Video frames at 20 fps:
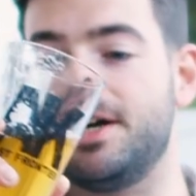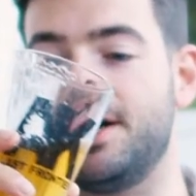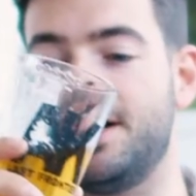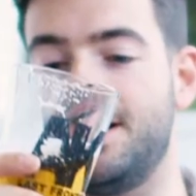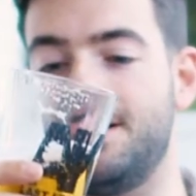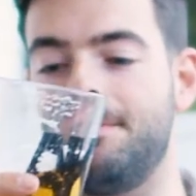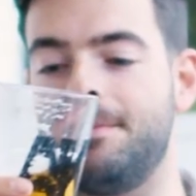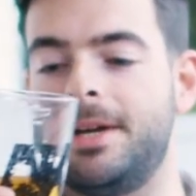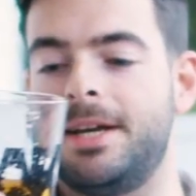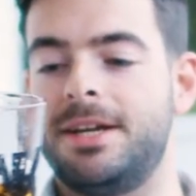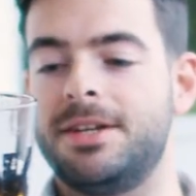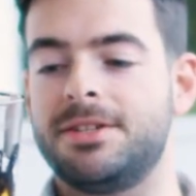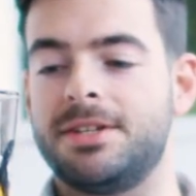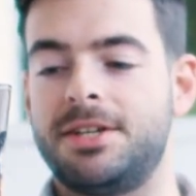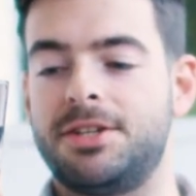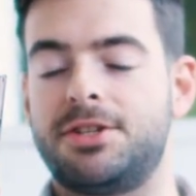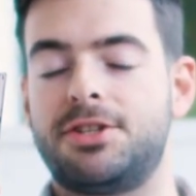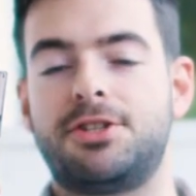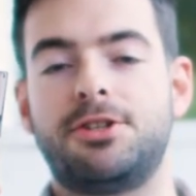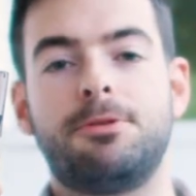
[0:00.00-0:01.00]
Um, it is
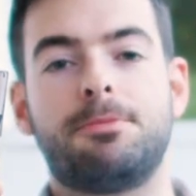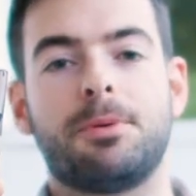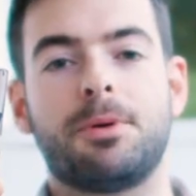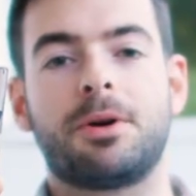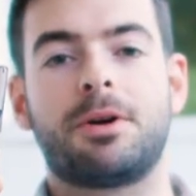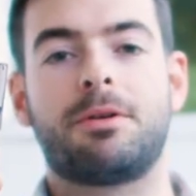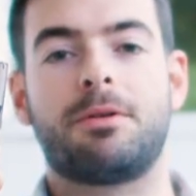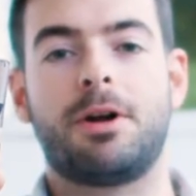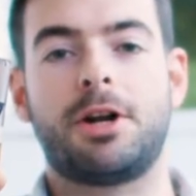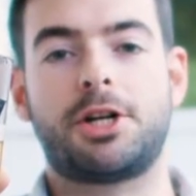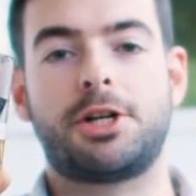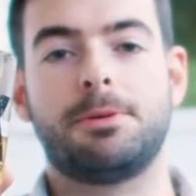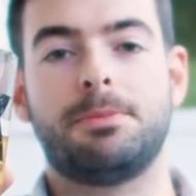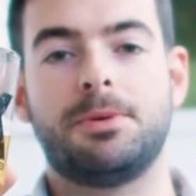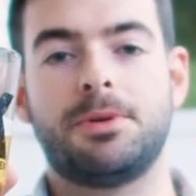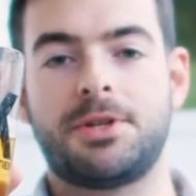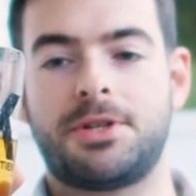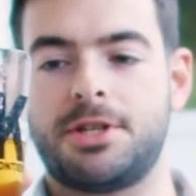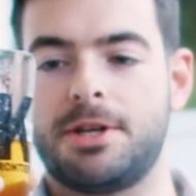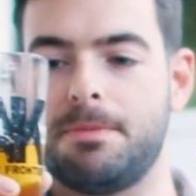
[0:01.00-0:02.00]
a super
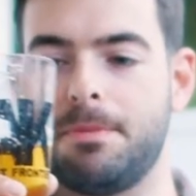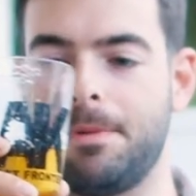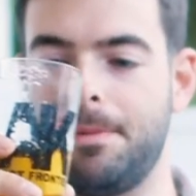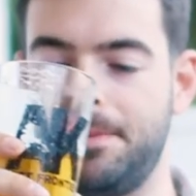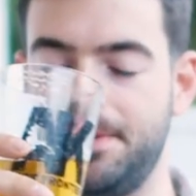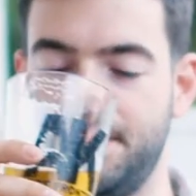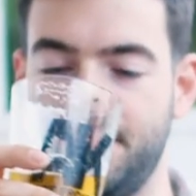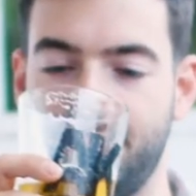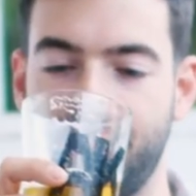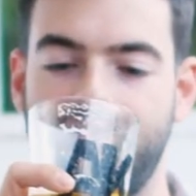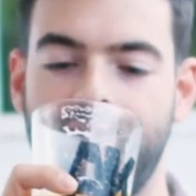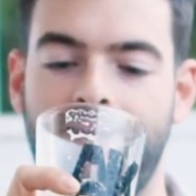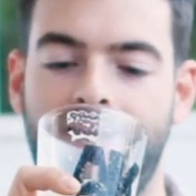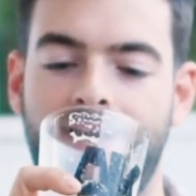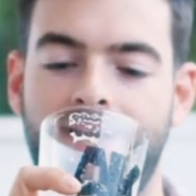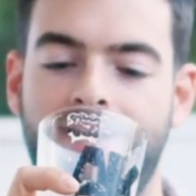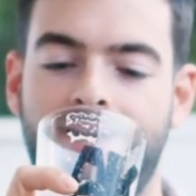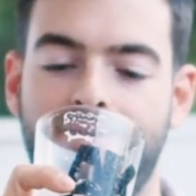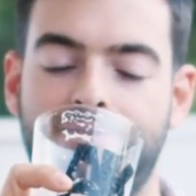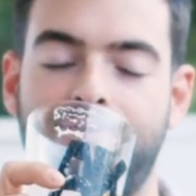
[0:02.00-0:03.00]
crushable summer beer,
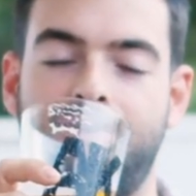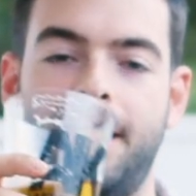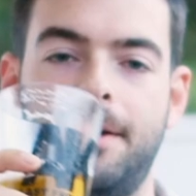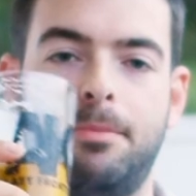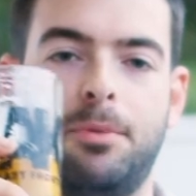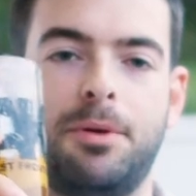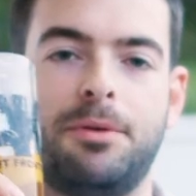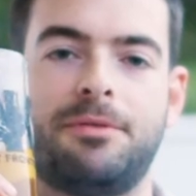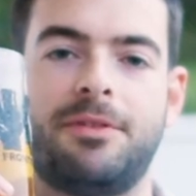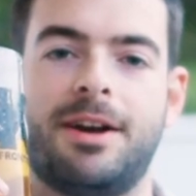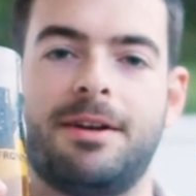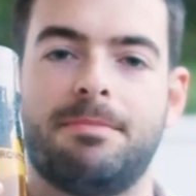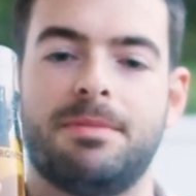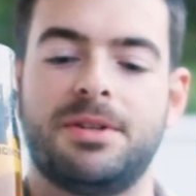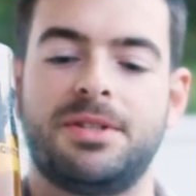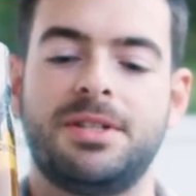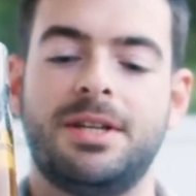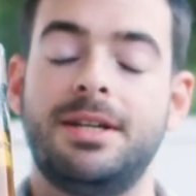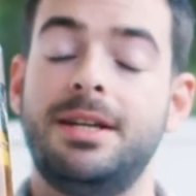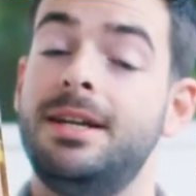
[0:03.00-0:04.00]
and at
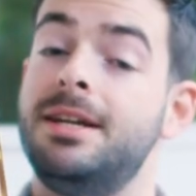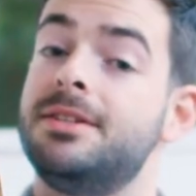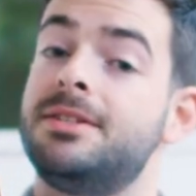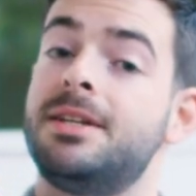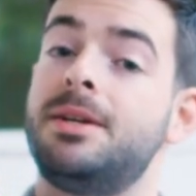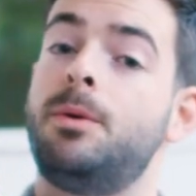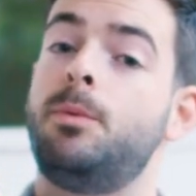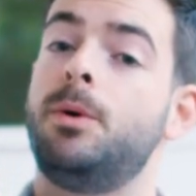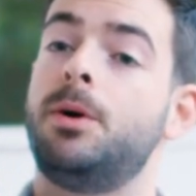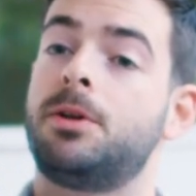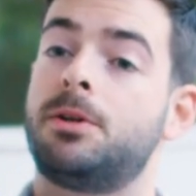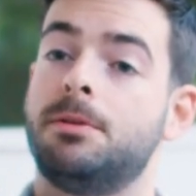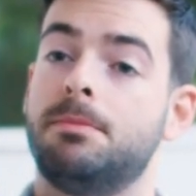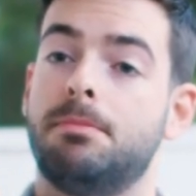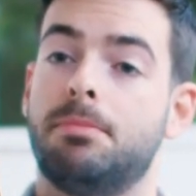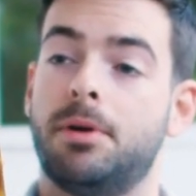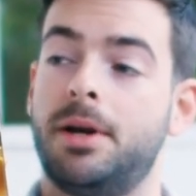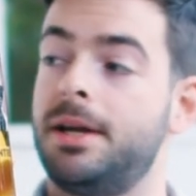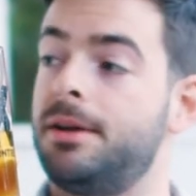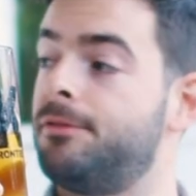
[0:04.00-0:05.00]
5.5%, it is a
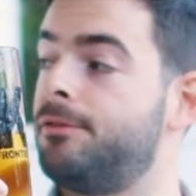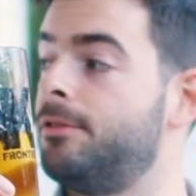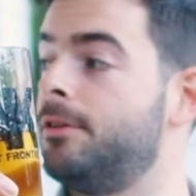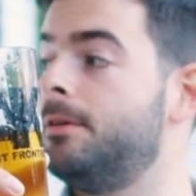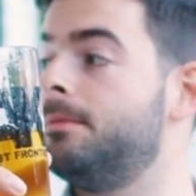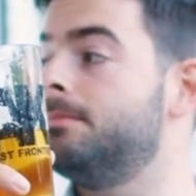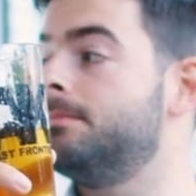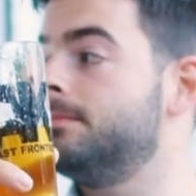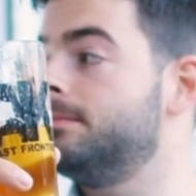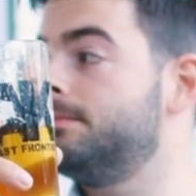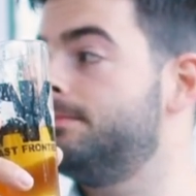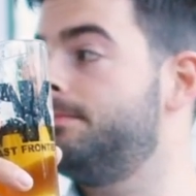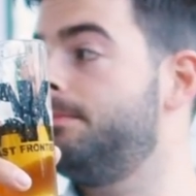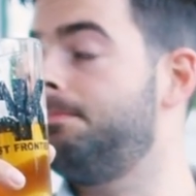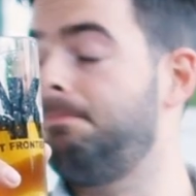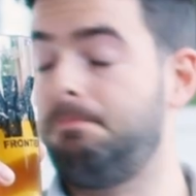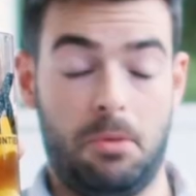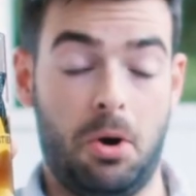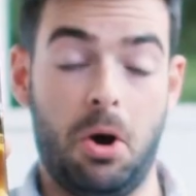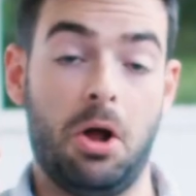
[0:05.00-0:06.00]
welcome break from
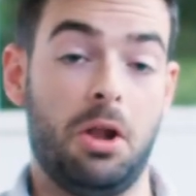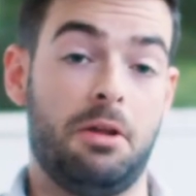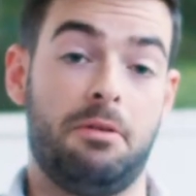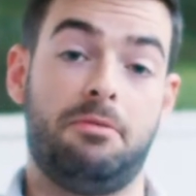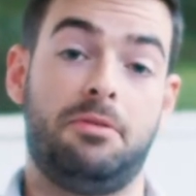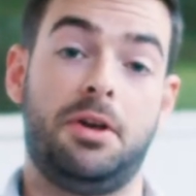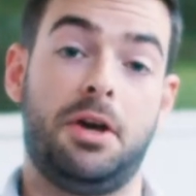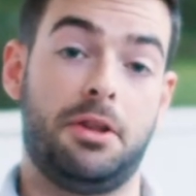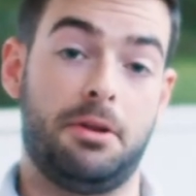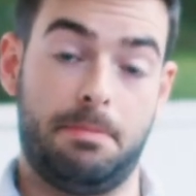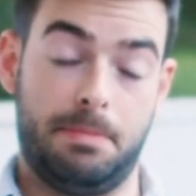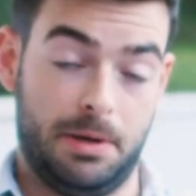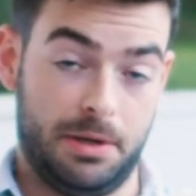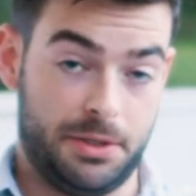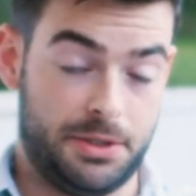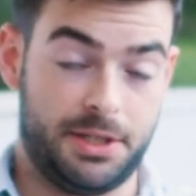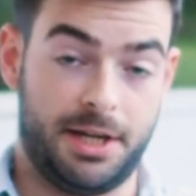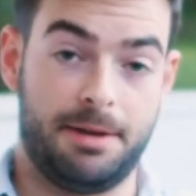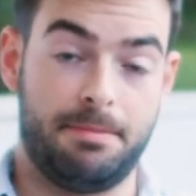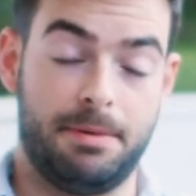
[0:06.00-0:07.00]
all of the other
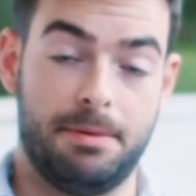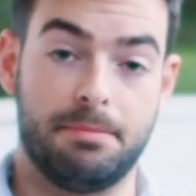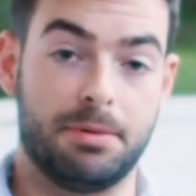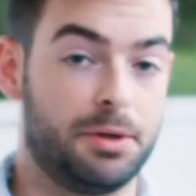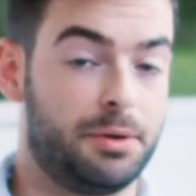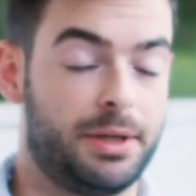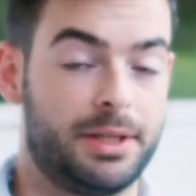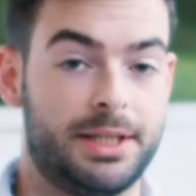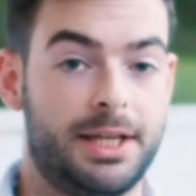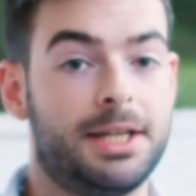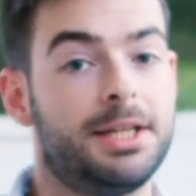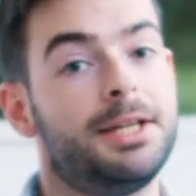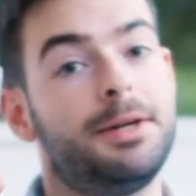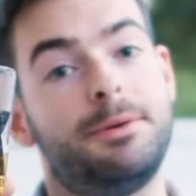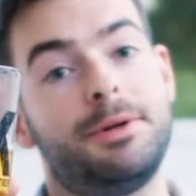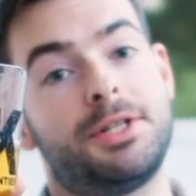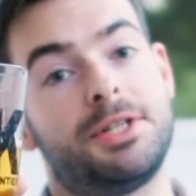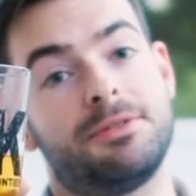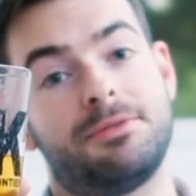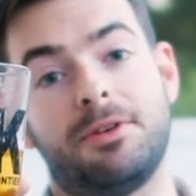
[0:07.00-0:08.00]
beers that I've been brewing
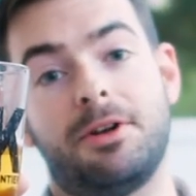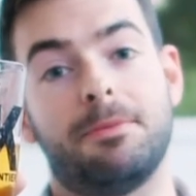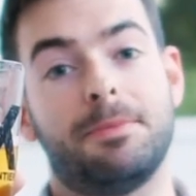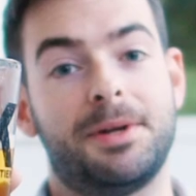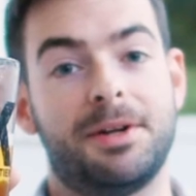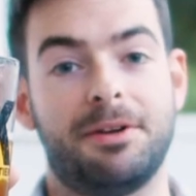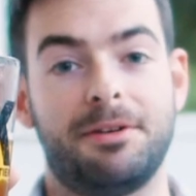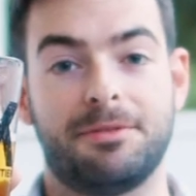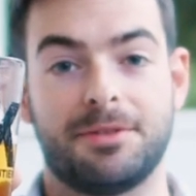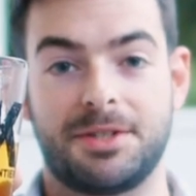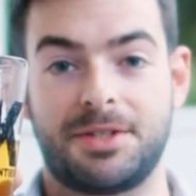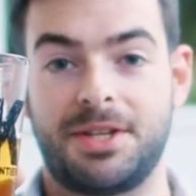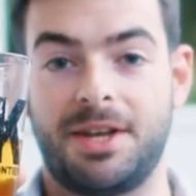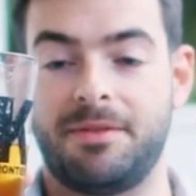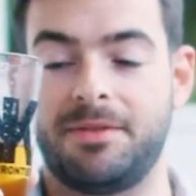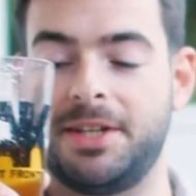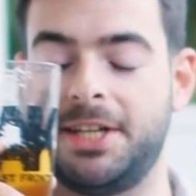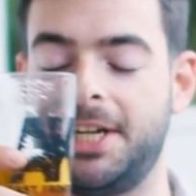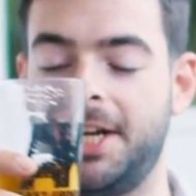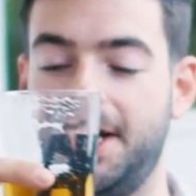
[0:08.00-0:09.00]
lately, which have all been over
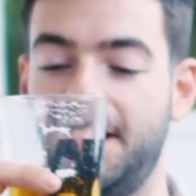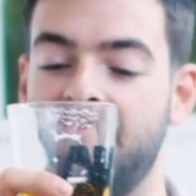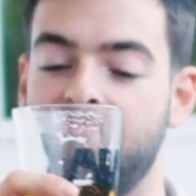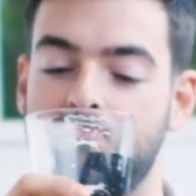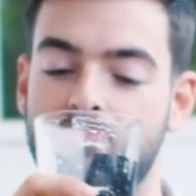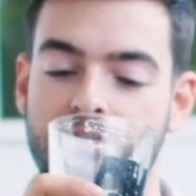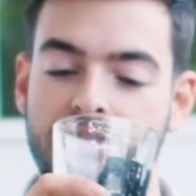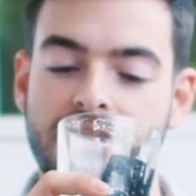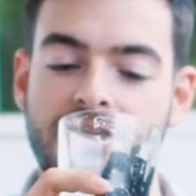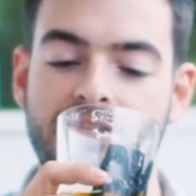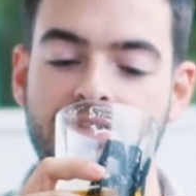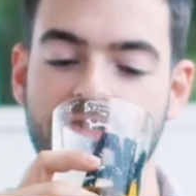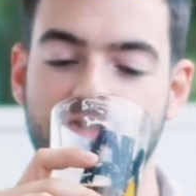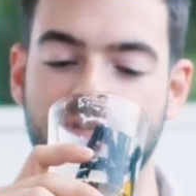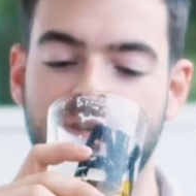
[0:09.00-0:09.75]
7.5%.